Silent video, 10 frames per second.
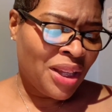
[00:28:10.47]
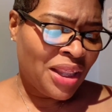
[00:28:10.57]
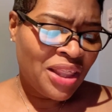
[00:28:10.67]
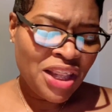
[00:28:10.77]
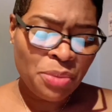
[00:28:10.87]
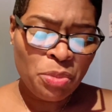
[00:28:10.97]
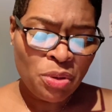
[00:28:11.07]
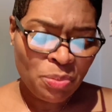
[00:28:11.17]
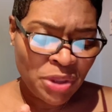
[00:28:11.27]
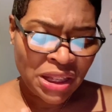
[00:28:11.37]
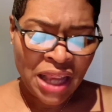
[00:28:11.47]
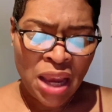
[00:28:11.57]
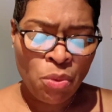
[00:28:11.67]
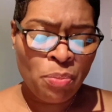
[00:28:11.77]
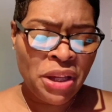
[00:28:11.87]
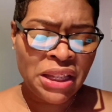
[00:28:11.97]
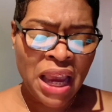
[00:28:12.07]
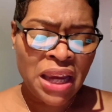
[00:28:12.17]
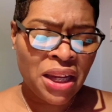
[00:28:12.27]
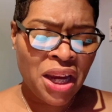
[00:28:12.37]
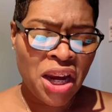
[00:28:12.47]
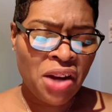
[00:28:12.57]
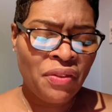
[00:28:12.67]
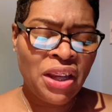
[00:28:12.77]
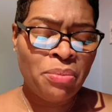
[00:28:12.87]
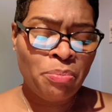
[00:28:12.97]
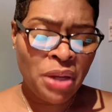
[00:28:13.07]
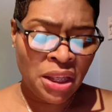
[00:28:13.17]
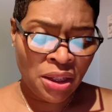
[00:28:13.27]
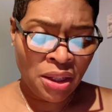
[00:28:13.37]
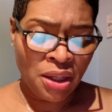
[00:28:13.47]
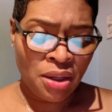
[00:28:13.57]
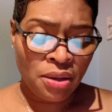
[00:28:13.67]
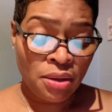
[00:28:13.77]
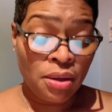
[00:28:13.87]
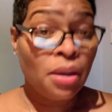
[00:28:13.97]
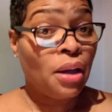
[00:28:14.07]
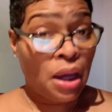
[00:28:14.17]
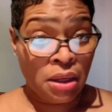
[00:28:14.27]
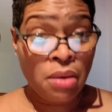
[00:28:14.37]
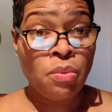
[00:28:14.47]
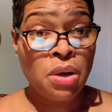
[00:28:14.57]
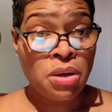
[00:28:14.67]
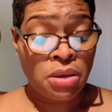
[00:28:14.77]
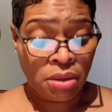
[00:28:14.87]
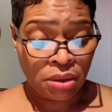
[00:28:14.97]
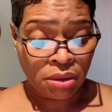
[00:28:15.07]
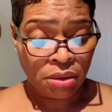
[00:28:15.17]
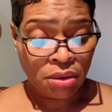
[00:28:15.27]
this mistake will be taken care of immediately." And it was.